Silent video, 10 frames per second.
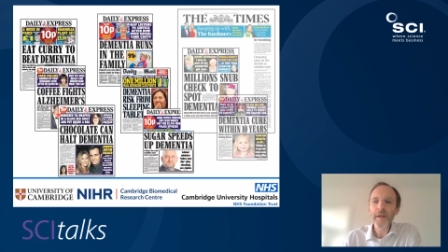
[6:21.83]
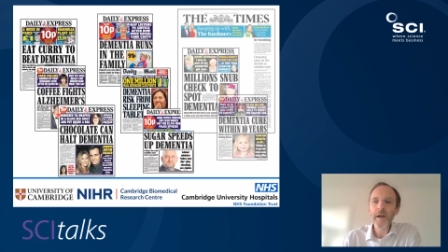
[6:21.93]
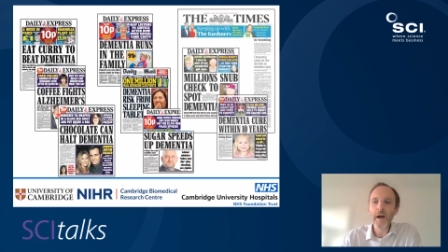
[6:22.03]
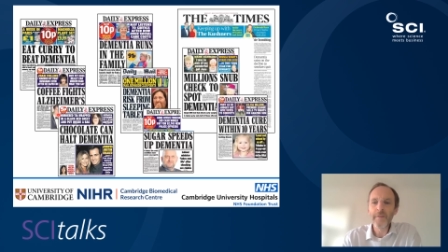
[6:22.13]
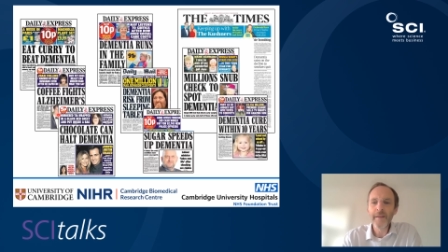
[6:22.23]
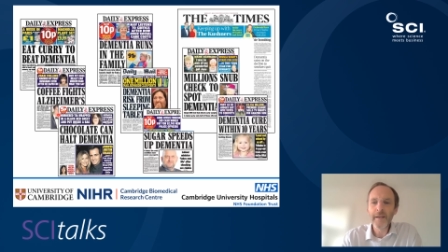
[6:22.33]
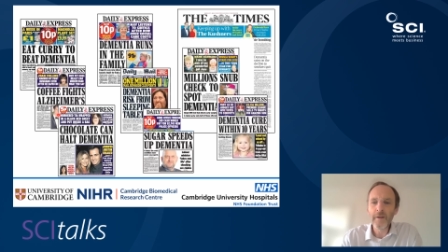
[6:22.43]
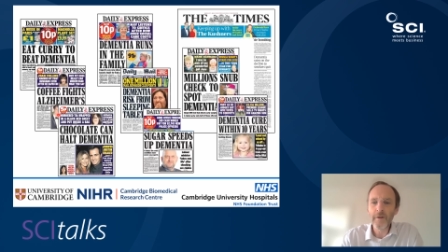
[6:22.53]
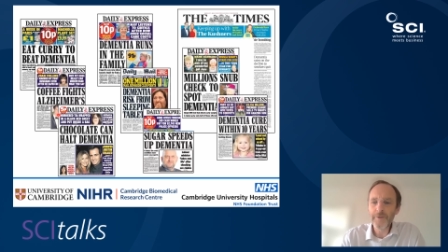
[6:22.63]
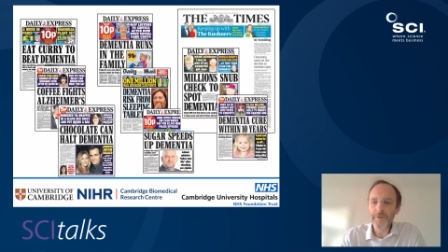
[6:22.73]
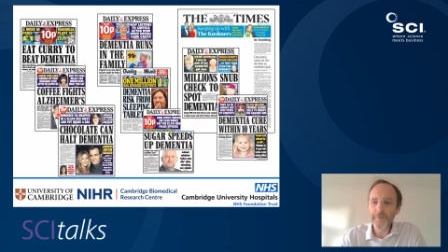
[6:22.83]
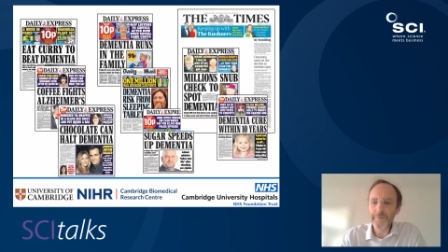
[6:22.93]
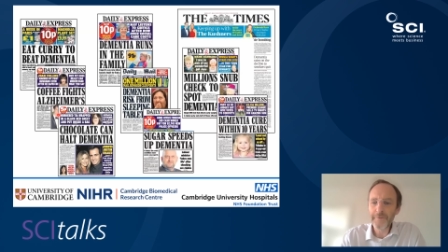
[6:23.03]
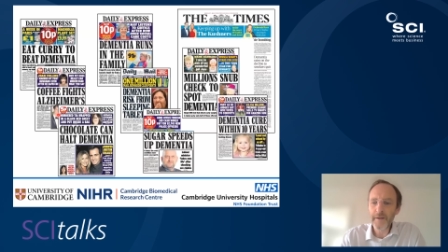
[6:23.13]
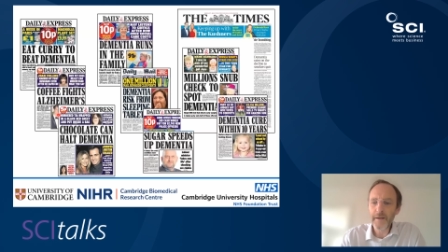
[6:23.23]
And then lots
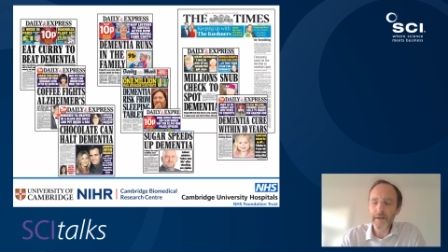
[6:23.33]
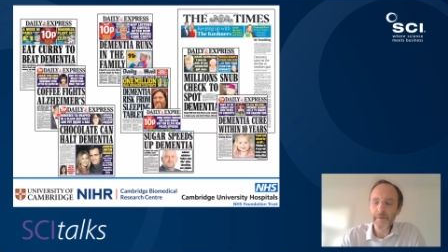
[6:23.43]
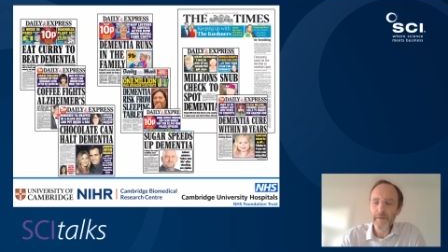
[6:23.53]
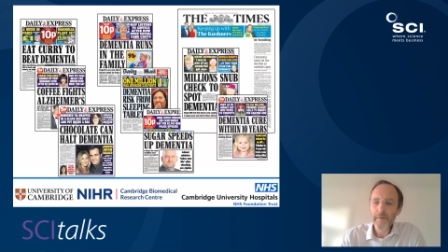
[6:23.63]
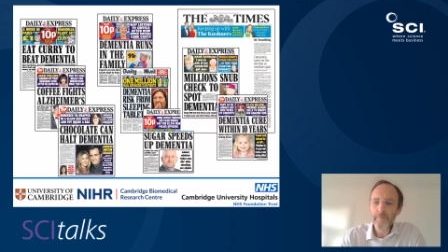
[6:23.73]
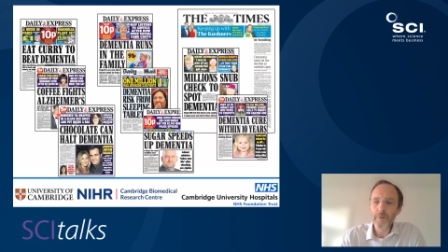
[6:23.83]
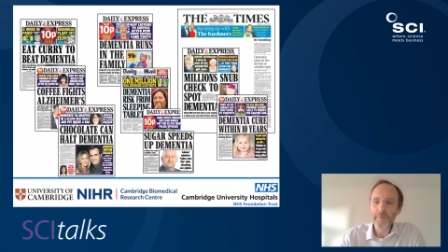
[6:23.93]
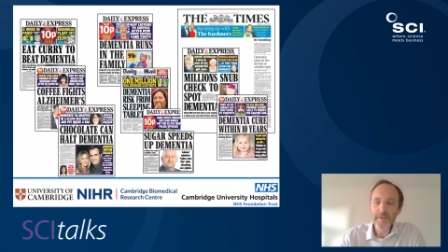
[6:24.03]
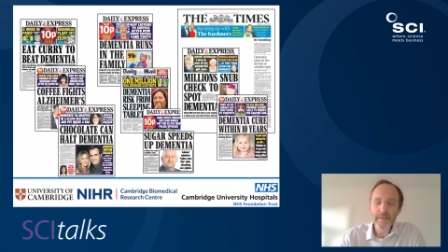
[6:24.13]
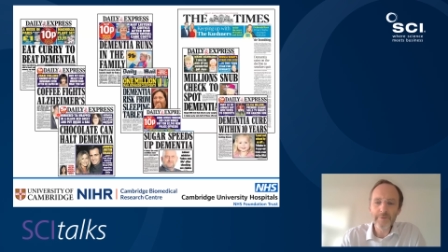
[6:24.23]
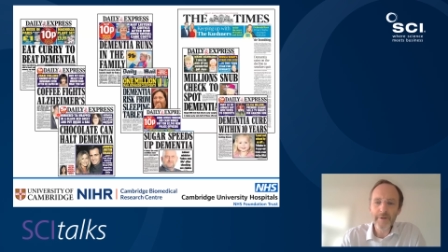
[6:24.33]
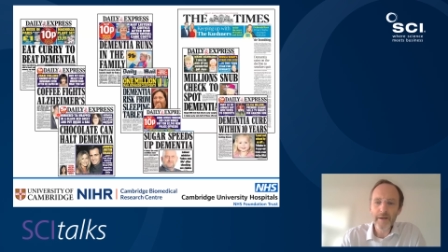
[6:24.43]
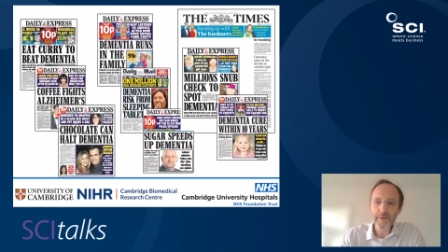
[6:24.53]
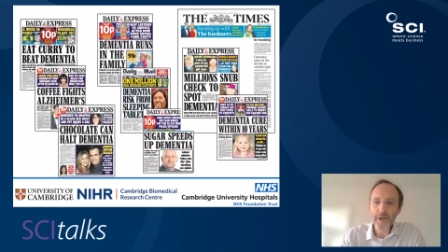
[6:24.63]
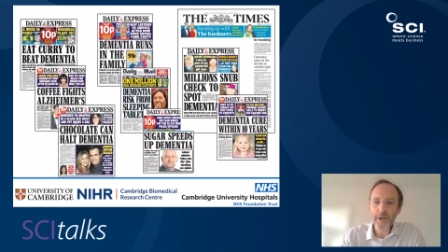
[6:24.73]
of promises
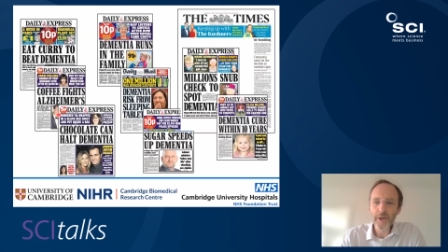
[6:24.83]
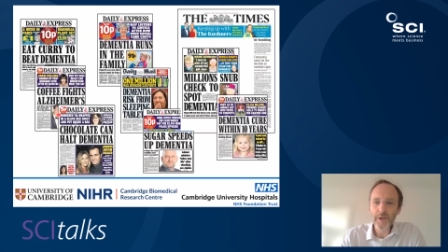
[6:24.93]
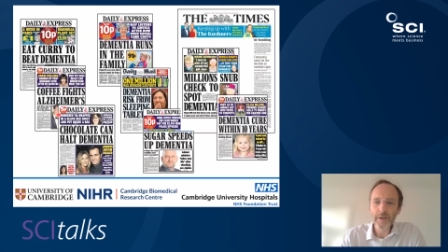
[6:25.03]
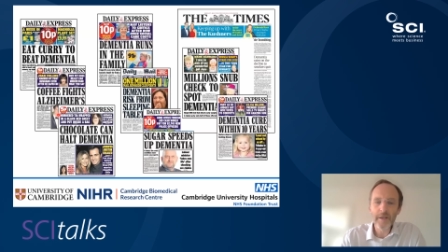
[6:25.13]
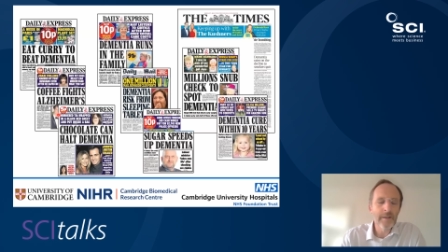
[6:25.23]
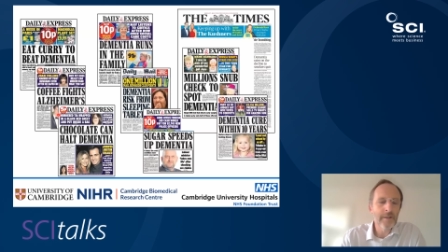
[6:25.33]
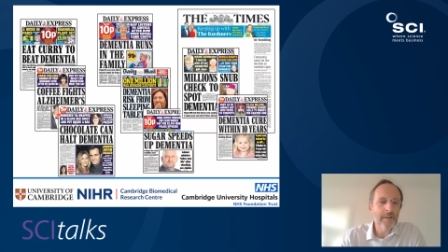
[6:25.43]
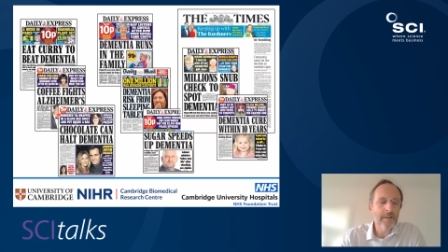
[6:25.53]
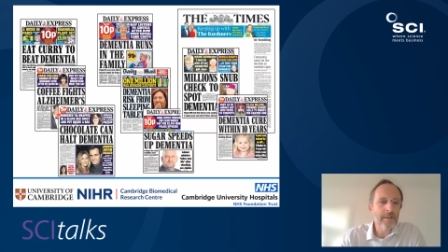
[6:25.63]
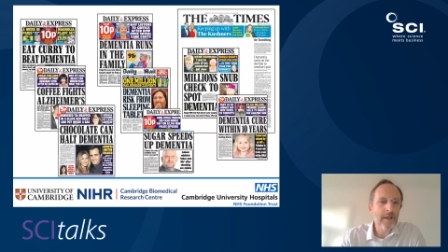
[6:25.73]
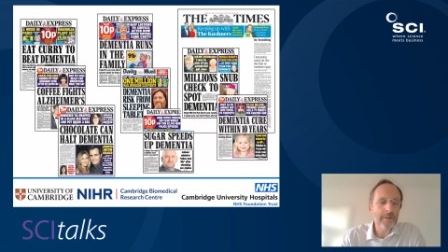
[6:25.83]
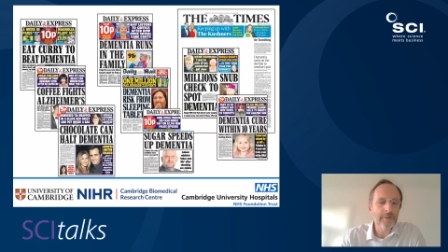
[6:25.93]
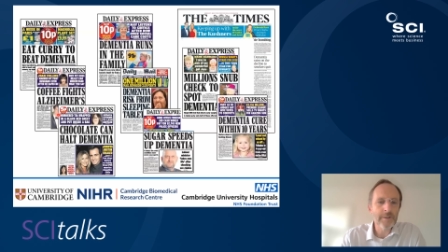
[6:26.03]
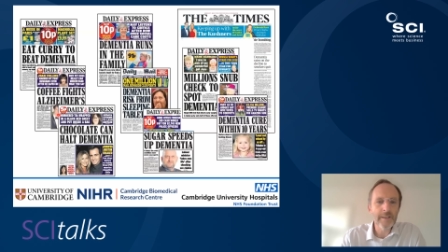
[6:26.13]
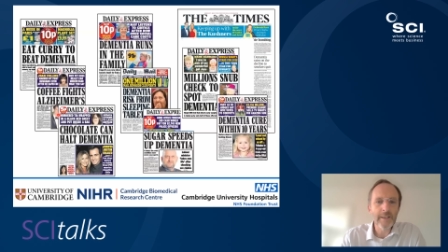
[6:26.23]
around the cure and the
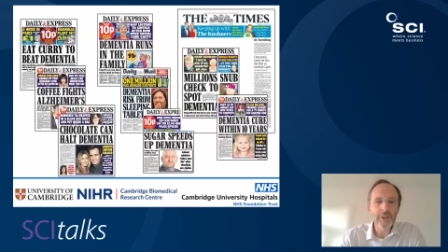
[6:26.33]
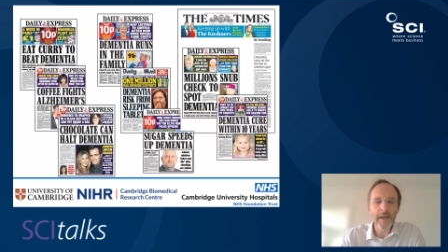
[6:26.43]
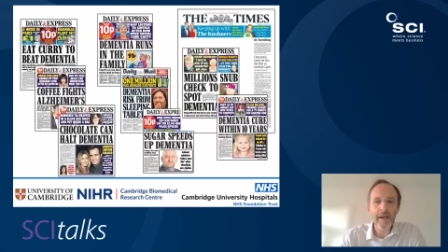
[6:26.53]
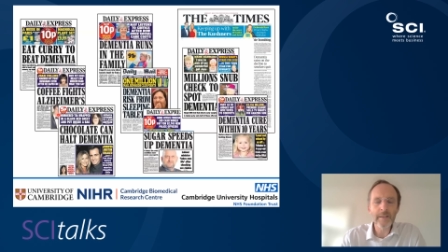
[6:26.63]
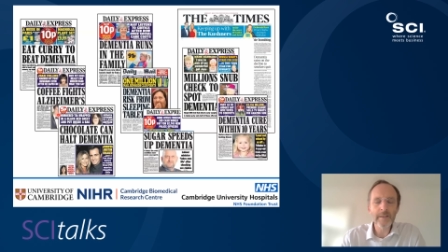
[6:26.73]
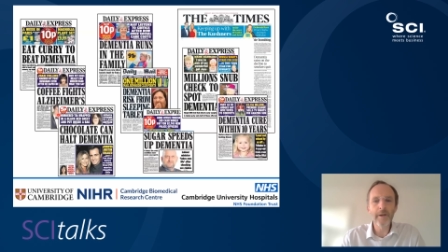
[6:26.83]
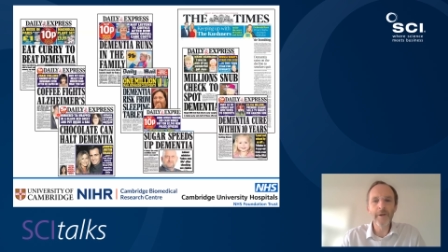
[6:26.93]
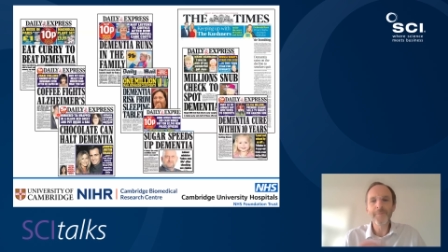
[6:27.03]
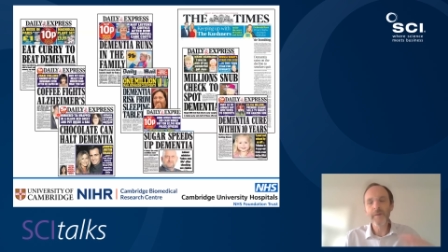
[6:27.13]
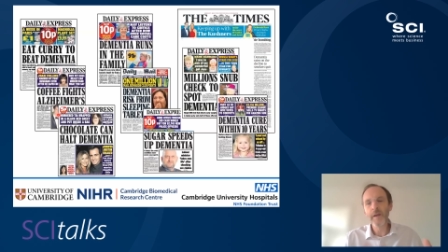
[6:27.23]
diagnostic check. So